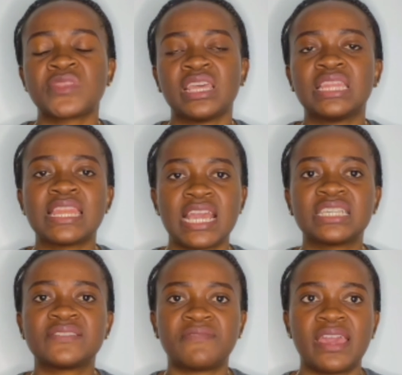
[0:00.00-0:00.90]
the
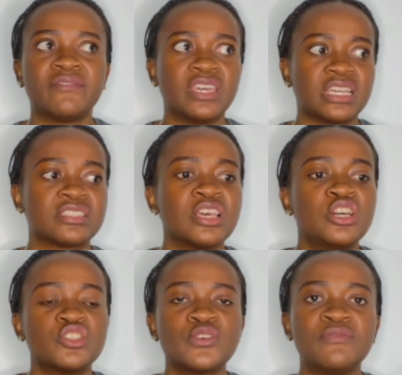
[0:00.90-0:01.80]
next 5 years.
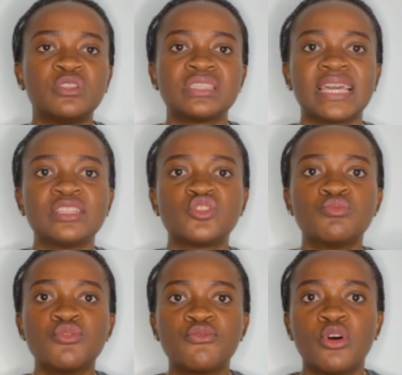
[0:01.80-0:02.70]
So if you decide to
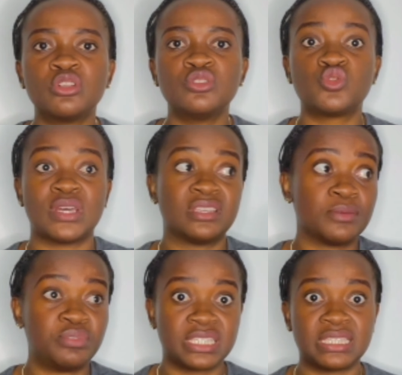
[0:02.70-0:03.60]
move on to another
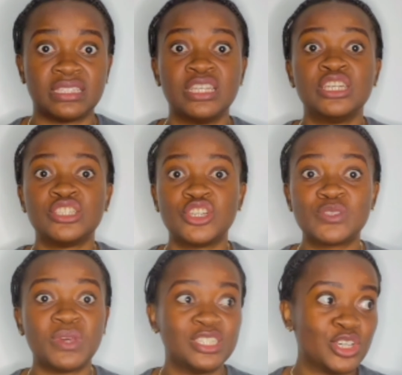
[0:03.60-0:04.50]
person, just
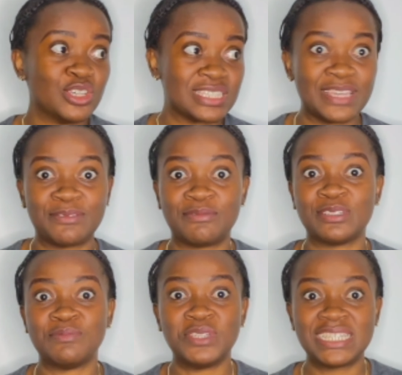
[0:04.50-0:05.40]
enjoy yourself for
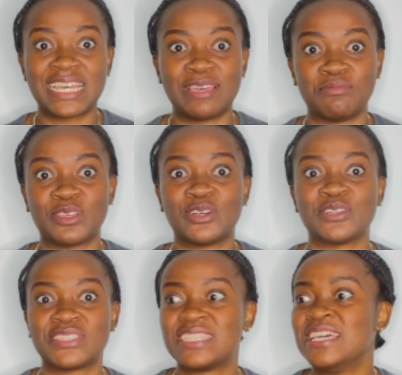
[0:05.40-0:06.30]
the meantime,
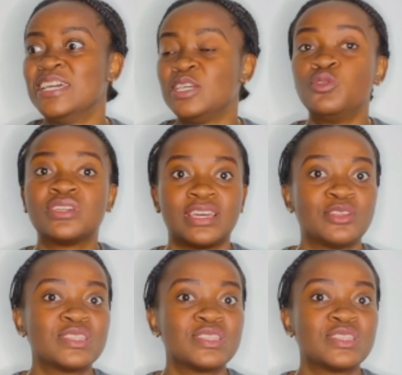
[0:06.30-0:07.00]
because you cannot